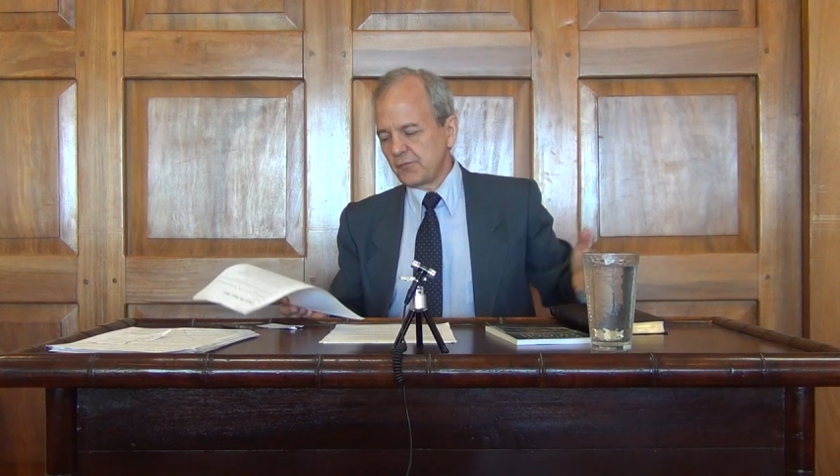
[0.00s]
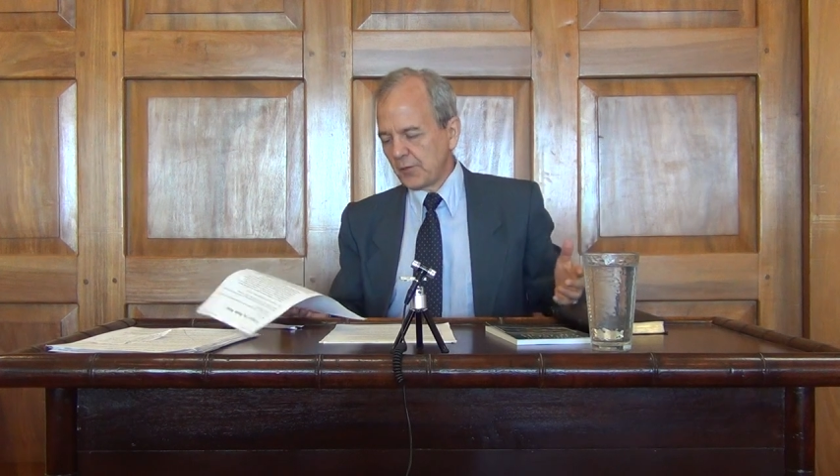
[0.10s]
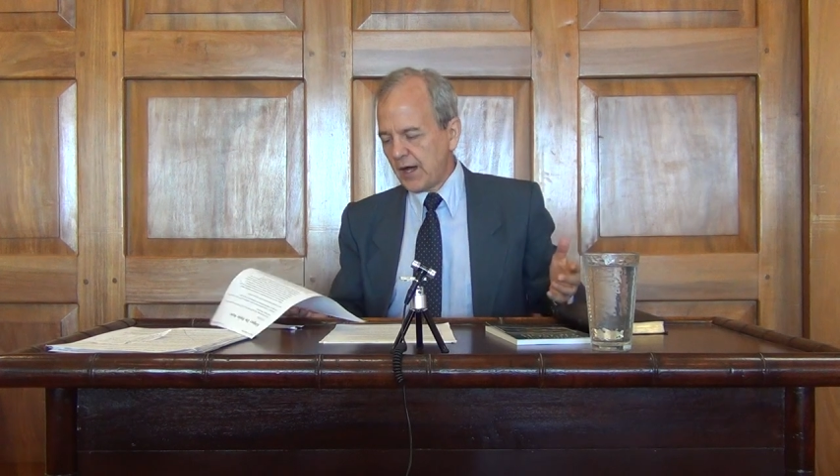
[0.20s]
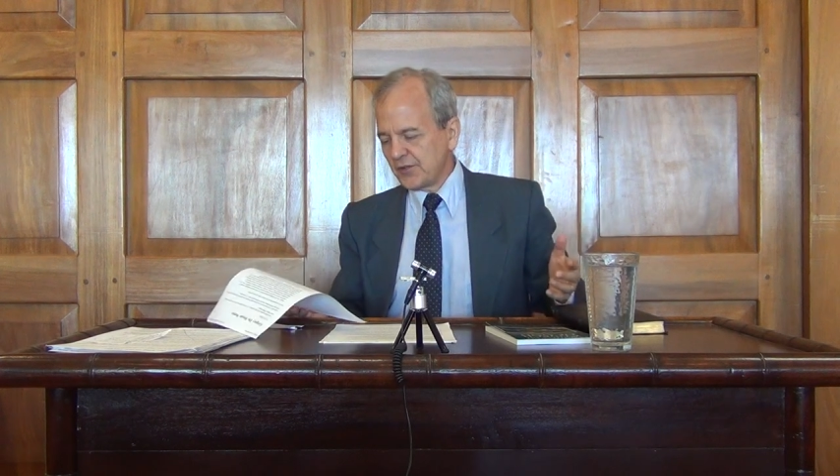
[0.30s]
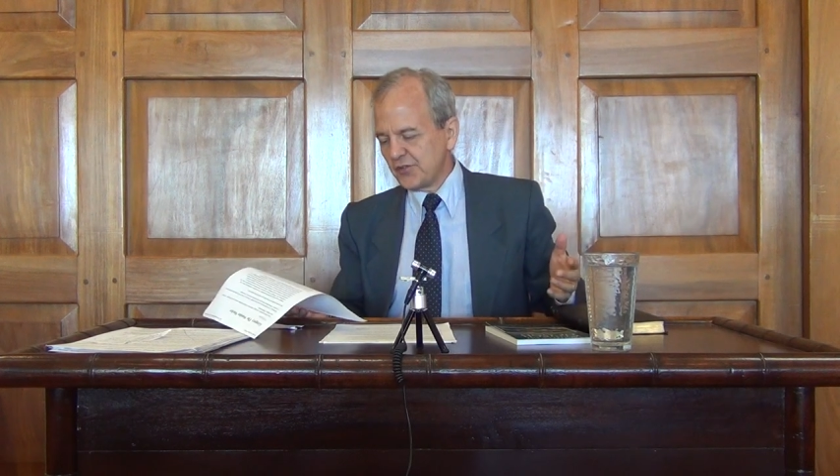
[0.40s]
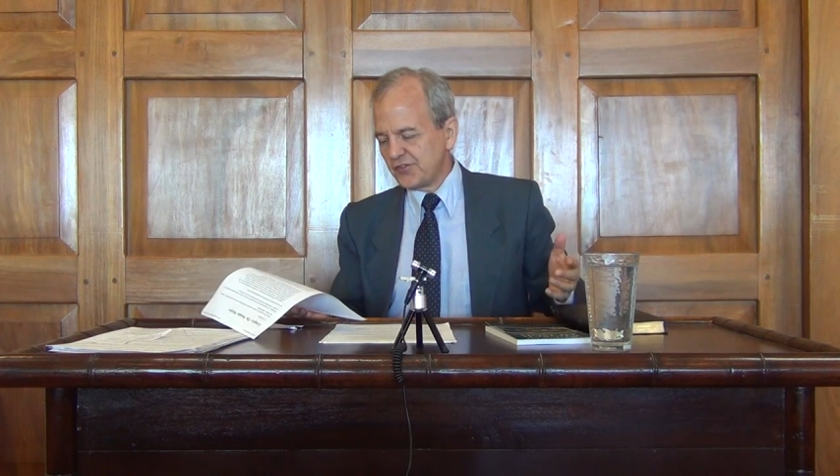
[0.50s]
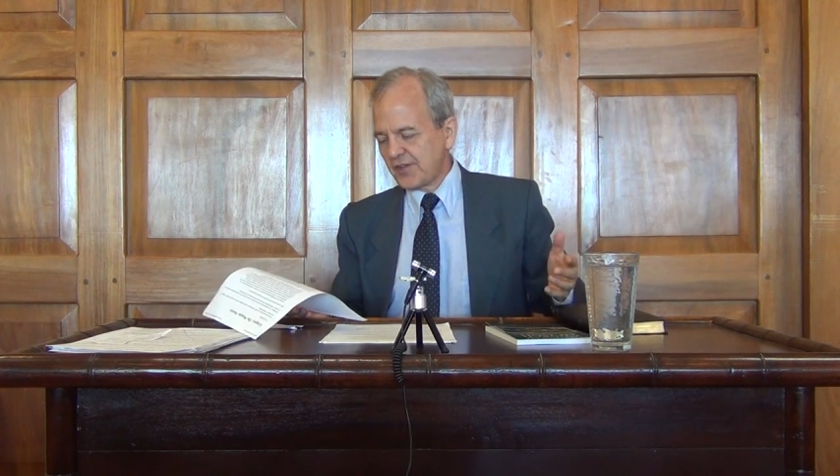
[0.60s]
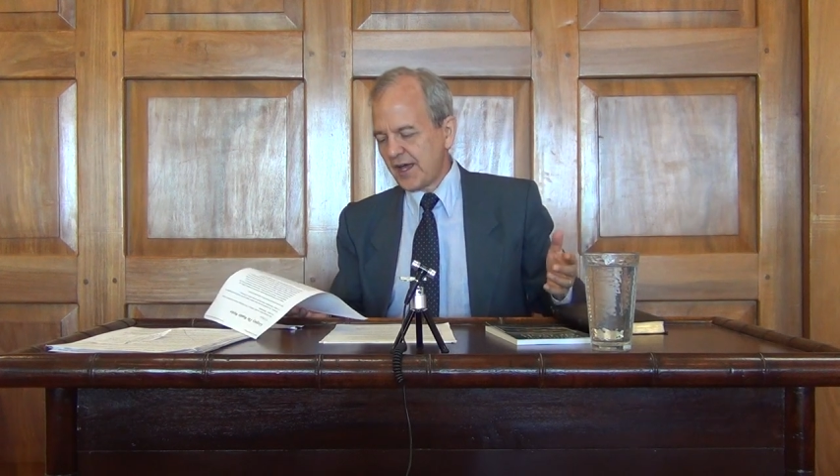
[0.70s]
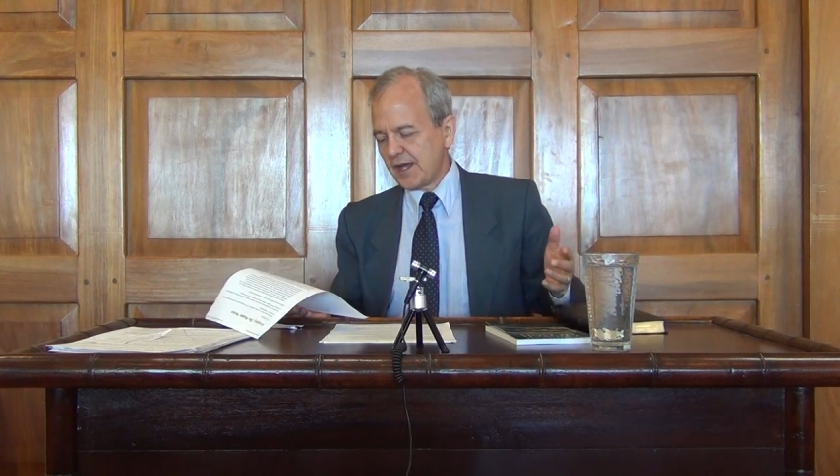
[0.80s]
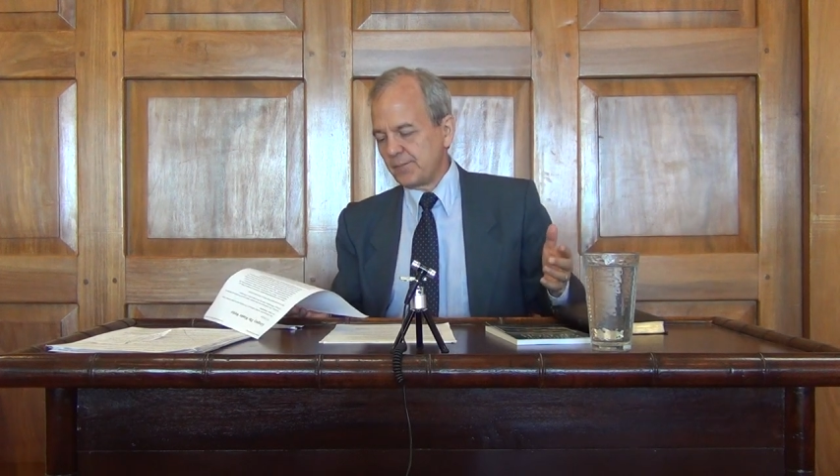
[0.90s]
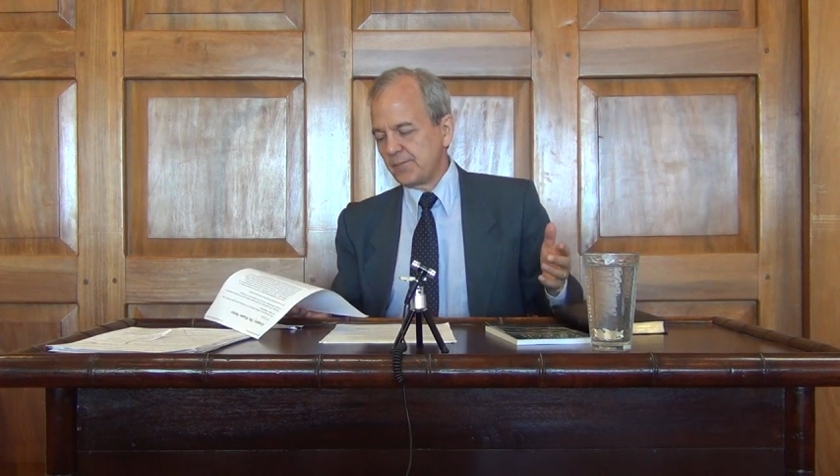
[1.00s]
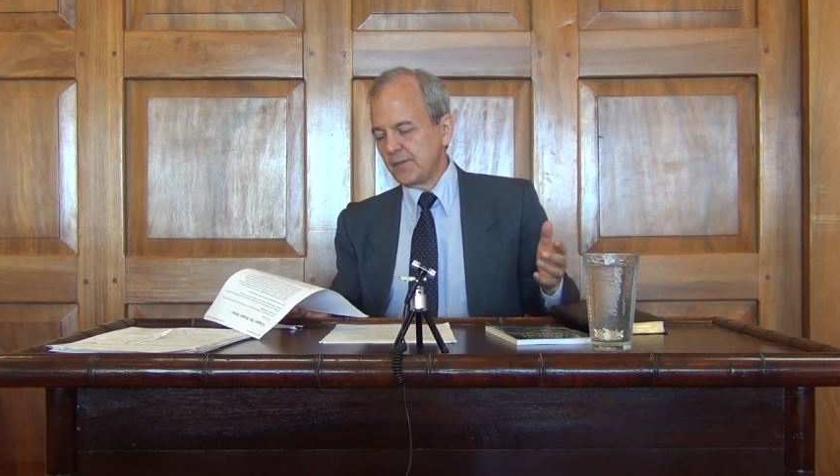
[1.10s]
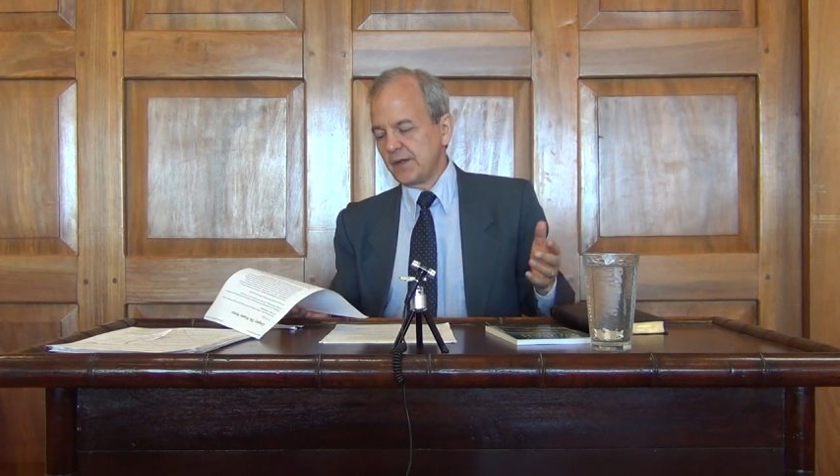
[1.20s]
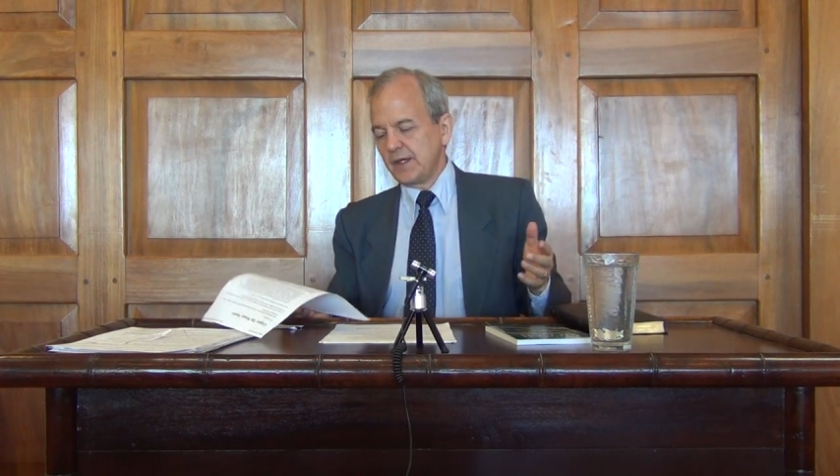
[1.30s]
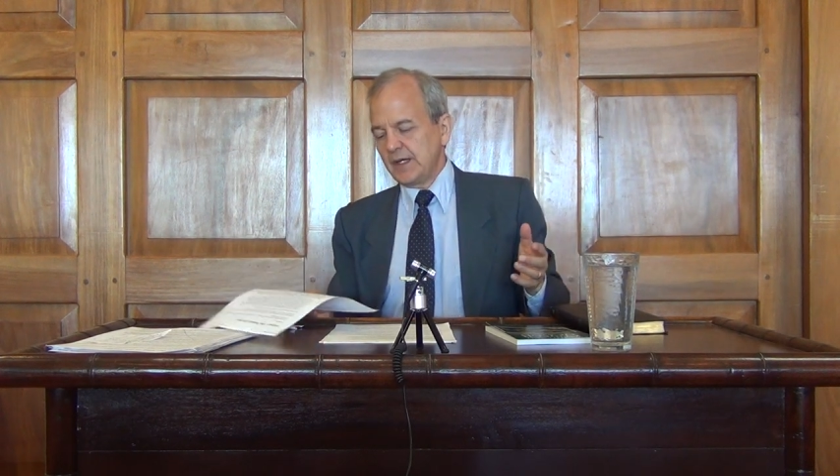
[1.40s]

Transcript: around his time.